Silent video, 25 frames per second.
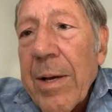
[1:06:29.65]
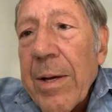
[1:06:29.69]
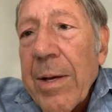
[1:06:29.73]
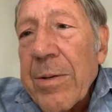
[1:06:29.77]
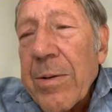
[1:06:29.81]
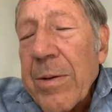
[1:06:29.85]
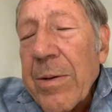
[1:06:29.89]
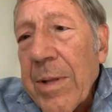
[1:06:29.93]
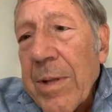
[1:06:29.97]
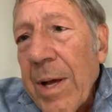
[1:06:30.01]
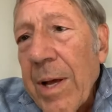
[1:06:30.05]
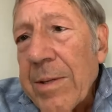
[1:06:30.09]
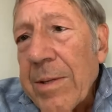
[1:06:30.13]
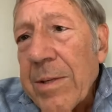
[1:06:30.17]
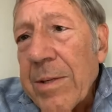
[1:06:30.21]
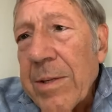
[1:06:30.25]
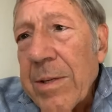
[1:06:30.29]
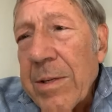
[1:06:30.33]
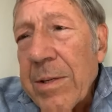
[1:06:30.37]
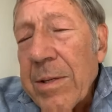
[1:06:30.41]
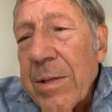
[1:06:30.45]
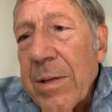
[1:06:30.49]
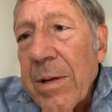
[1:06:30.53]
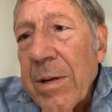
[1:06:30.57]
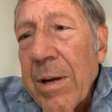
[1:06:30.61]
So that's
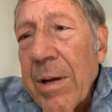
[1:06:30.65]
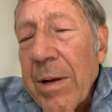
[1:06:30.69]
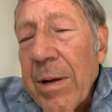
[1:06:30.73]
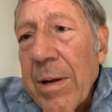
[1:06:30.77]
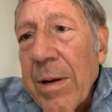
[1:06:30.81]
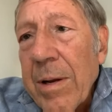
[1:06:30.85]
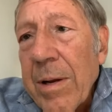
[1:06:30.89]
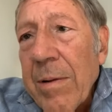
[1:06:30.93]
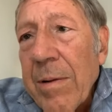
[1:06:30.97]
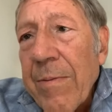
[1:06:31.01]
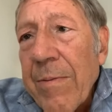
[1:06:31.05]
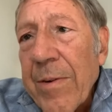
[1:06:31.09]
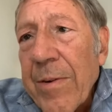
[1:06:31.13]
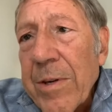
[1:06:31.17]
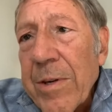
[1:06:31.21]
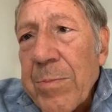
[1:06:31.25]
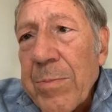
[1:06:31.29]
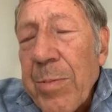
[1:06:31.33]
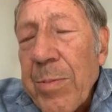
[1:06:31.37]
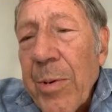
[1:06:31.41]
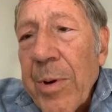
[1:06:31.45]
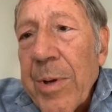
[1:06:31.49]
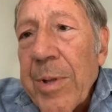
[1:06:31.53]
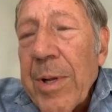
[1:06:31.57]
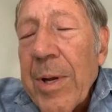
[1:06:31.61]
just the
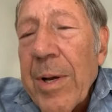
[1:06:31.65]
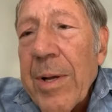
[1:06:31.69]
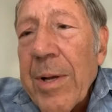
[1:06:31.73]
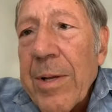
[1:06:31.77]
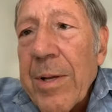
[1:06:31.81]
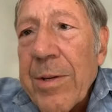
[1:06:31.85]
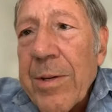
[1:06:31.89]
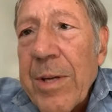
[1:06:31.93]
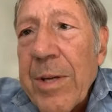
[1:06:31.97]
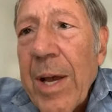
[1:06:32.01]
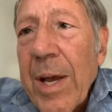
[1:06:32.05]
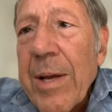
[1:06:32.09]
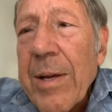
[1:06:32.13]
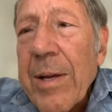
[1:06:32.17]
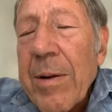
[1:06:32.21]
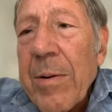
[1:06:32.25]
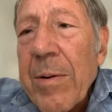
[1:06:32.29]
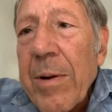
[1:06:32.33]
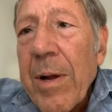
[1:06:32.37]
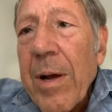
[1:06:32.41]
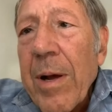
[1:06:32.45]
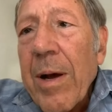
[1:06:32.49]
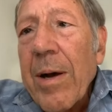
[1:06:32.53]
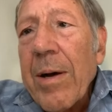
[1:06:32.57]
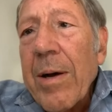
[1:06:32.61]
first point. The
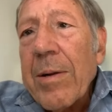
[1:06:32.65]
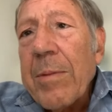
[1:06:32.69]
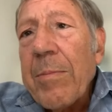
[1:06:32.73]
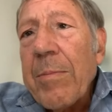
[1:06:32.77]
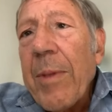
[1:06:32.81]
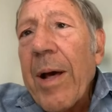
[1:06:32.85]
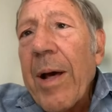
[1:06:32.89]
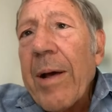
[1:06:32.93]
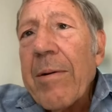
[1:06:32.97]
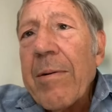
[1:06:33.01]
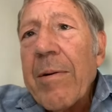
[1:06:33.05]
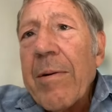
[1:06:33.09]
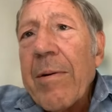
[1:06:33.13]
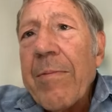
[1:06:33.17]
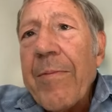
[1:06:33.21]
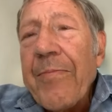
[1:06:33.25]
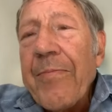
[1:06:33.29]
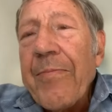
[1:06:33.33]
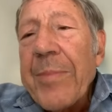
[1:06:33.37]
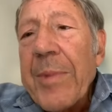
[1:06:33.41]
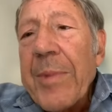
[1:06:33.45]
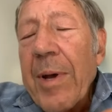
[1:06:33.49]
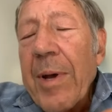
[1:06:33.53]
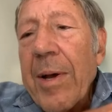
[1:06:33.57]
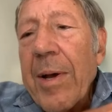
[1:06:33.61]
second, on a matter
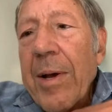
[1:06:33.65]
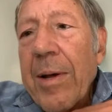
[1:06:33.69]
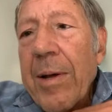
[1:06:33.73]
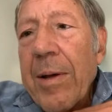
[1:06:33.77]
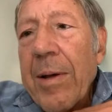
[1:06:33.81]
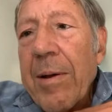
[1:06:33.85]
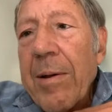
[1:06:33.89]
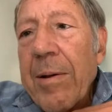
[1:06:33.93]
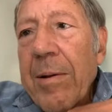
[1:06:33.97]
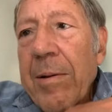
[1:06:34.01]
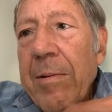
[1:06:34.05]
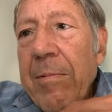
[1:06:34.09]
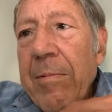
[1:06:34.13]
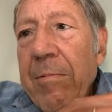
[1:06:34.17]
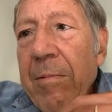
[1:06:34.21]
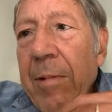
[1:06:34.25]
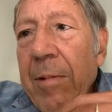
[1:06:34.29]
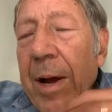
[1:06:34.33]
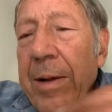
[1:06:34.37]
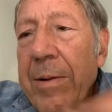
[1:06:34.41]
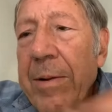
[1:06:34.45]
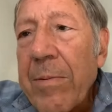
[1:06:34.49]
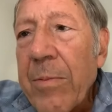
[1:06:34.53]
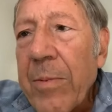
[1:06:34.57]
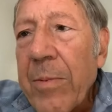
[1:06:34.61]
of
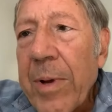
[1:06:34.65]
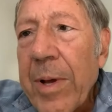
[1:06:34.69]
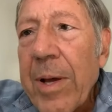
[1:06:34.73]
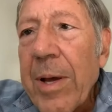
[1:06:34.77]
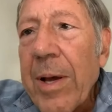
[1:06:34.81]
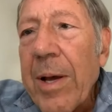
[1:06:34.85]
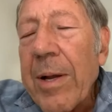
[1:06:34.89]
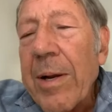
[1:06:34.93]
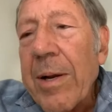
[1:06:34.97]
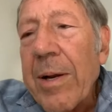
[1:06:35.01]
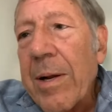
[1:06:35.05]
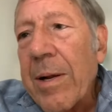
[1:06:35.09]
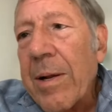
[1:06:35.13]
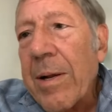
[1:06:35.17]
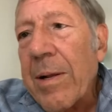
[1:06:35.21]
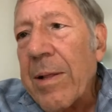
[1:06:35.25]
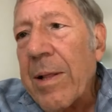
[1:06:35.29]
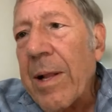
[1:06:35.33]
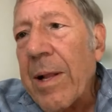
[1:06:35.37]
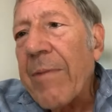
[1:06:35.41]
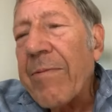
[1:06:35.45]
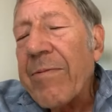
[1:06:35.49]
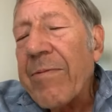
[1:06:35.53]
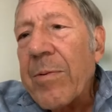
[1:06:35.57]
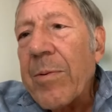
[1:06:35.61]
right-wing and
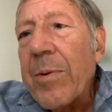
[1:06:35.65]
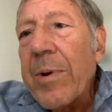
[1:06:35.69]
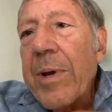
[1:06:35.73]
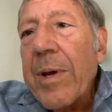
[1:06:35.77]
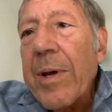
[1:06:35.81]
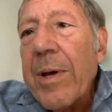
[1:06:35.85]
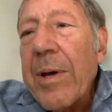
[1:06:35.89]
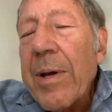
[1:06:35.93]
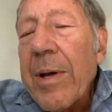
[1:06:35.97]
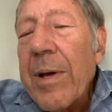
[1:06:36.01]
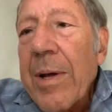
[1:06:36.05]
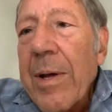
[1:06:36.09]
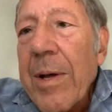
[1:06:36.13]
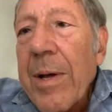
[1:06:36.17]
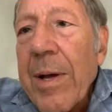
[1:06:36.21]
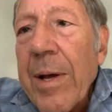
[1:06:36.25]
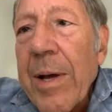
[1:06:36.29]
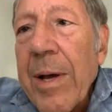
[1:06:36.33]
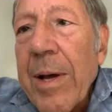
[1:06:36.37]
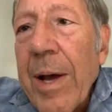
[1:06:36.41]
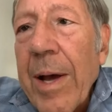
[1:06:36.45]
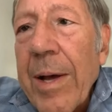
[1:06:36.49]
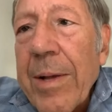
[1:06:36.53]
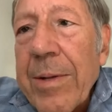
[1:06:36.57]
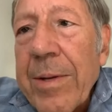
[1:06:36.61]
left-wing
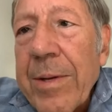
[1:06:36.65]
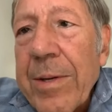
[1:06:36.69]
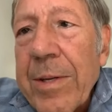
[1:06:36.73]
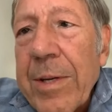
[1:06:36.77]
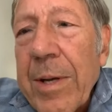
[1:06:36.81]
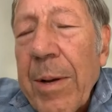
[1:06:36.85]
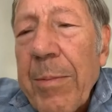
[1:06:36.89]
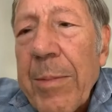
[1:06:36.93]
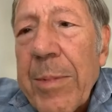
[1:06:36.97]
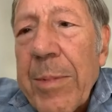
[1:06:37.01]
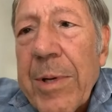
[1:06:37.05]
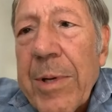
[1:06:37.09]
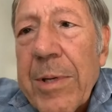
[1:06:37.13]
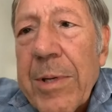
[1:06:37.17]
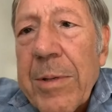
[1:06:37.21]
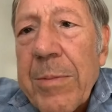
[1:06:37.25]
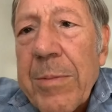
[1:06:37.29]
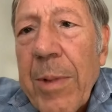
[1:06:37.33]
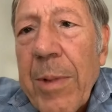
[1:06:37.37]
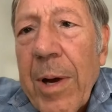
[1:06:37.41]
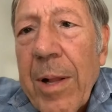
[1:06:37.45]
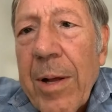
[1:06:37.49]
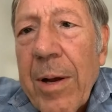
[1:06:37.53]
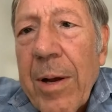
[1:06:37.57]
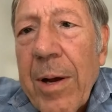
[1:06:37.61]

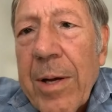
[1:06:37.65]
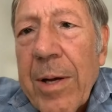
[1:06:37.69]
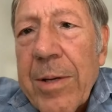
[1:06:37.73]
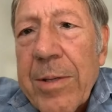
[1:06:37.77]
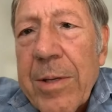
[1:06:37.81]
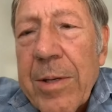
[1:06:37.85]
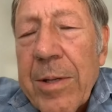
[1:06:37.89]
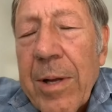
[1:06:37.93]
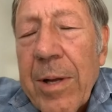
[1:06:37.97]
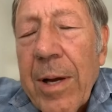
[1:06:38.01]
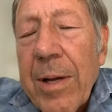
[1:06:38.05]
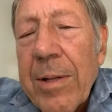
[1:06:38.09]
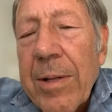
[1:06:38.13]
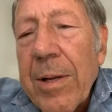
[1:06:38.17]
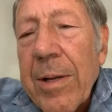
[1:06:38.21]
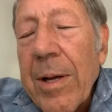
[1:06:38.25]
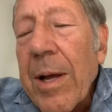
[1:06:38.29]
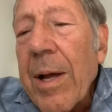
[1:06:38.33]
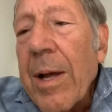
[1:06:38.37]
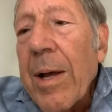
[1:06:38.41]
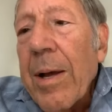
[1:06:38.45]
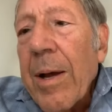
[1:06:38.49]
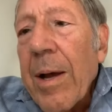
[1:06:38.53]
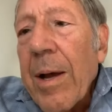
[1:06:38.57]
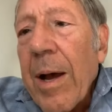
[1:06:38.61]
anti-Semitism, Holocaust denial,
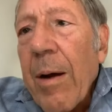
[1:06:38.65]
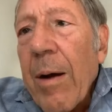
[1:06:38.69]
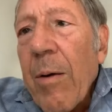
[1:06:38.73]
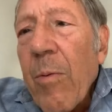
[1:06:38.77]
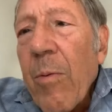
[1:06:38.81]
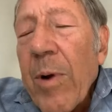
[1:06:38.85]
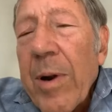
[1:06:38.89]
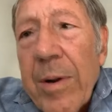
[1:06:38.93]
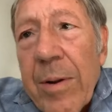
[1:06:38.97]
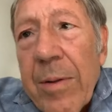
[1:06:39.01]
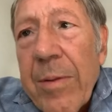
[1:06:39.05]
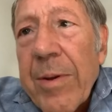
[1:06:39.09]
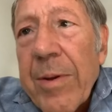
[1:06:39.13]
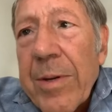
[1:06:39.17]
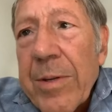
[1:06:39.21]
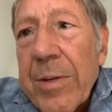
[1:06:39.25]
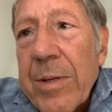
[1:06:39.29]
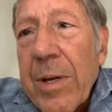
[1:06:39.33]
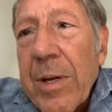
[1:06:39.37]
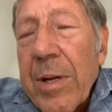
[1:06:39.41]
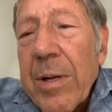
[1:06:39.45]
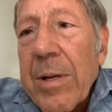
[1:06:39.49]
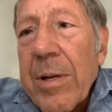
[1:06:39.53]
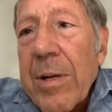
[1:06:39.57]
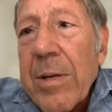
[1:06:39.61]
one of the things
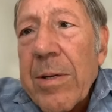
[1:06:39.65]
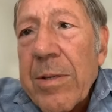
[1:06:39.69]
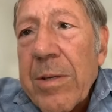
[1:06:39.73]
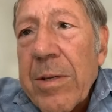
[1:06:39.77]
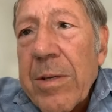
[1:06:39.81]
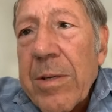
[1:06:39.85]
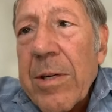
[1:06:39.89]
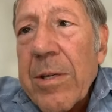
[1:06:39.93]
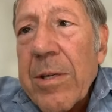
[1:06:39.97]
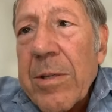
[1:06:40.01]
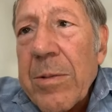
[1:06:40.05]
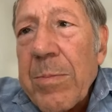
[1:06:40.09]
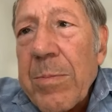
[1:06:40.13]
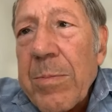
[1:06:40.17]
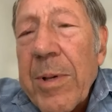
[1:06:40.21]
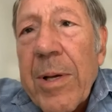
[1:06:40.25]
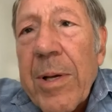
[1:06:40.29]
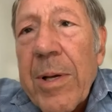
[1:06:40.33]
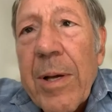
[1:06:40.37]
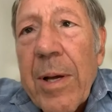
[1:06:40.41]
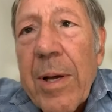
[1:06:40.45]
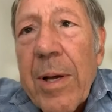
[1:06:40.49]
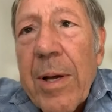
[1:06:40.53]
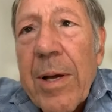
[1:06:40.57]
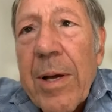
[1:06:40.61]
that concerns
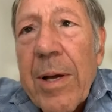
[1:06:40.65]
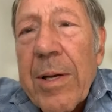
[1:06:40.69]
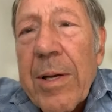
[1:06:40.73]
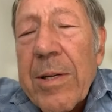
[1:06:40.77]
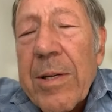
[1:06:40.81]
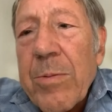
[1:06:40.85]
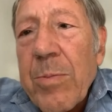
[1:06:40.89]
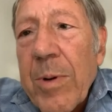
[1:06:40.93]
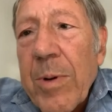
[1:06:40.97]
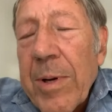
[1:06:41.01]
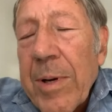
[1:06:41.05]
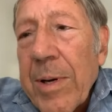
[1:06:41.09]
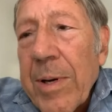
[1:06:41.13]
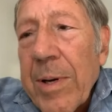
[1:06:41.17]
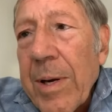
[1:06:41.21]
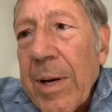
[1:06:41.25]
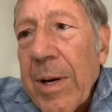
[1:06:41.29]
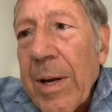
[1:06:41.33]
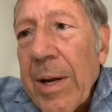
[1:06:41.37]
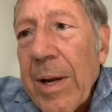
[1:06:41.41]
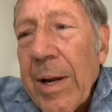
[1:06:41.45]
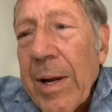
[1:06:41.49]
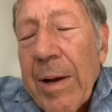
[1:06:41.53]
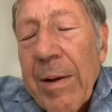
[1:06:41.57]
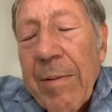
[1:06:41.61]
me is what
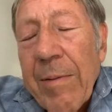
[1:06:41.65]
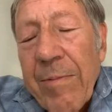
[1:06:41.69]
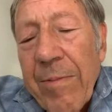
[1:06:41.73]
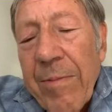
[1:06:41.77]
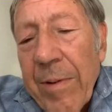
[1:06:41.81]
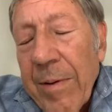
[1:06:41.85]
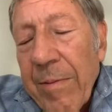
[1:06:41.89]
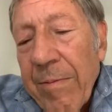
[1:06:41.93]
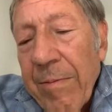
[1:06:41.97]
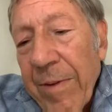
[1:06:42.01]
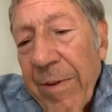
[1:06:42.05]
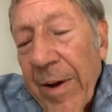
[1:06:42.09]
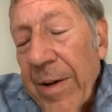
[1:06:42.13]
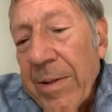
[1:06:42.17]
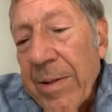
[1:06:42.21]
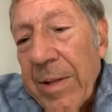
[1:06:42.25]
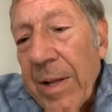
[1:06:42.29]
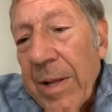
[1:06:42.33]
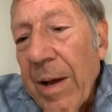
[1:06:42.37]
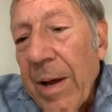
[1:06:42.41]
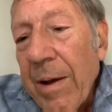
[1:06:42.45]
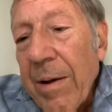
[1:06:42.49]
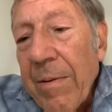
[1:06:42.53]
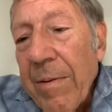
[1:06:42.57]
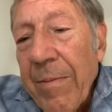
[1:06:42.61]
I've felt
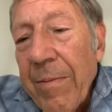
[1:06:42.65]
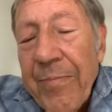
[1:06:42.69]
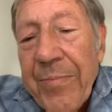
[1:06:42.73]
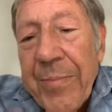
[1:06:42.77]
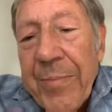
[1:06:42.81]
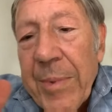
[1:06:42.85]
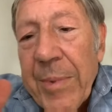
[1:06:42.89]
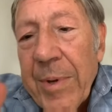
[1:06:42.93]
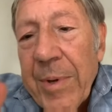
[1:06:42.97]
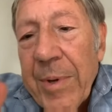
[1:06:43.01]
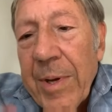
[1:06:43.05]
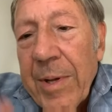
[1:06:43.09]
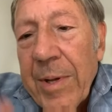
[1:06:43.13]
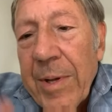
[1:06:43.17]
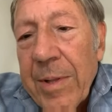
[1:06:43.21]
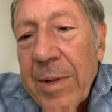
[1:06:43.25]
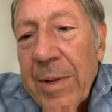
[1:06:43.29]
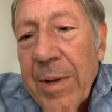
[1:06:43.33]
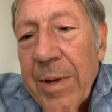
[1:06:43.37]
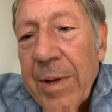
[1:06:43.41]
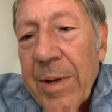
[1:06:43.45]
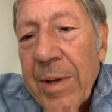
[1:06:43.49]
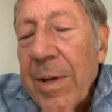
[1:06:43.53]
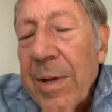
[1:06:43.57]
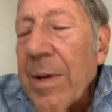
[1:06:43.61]
now in
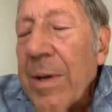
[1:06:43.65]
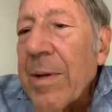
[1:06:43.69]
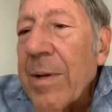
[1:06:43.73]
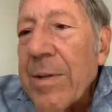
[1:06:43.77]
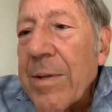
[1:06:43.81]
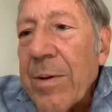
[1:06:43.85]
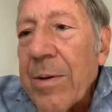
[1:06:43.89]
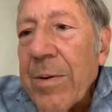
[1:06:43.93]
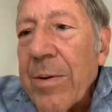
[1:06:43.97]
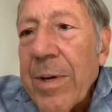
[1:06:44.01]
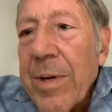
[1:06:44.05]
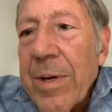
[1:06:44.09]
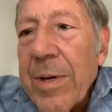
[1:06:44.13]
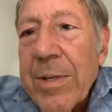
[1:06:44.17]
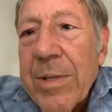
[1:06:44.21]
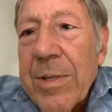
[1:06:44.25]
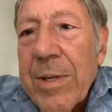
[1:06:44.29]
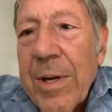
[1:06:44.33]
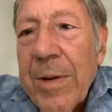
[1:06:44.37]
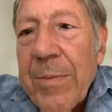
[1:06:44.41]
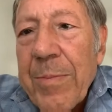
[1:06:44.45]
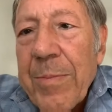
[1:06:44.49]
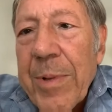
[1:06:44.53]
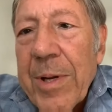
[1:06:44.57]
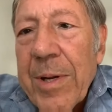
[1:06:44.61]
the 2 years
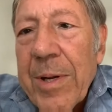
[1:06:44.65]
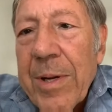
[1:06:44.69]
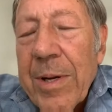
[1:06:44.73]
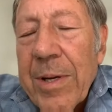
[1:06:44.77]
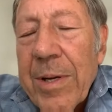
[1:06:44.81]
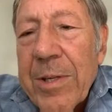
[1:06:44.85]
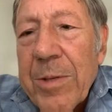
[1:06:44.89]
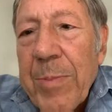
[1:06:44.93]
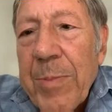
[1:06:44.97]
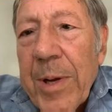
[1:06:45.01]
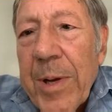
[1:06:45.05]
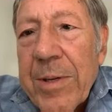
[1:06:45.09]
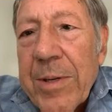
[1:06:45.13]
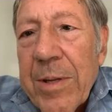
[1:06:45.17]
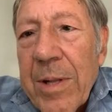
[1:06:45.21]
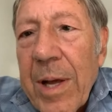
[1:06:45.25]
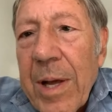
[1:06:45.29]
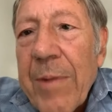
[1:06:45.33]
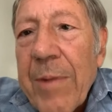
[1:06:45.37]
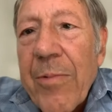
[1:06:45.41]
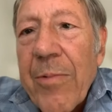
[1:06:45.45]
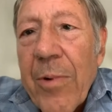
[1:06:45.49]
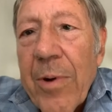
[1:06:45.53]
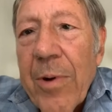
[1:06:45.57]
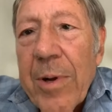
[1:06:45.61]
that I've been special
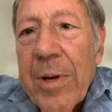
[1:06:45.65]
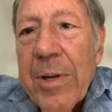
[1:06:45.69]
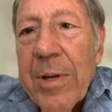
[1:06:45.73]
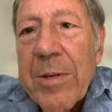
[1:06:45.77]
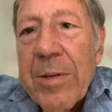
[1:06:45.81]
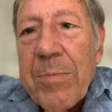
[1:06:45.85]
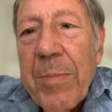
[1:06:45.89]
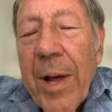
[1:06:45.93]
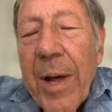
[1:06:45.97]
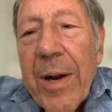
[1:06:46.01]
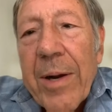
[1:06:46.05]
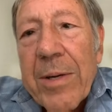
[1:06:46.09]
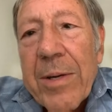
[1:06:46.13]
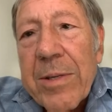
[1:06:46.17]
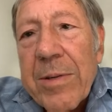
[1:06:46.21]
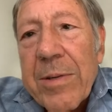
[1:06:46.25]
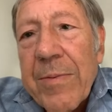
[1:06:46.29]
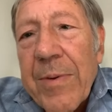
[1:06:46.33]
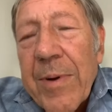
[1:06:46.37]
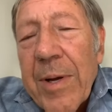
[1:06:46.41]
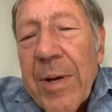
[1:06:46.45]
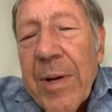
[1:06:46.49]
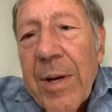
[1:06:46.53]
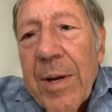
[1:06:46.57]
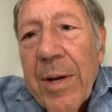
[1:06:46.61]
envoy in these matters of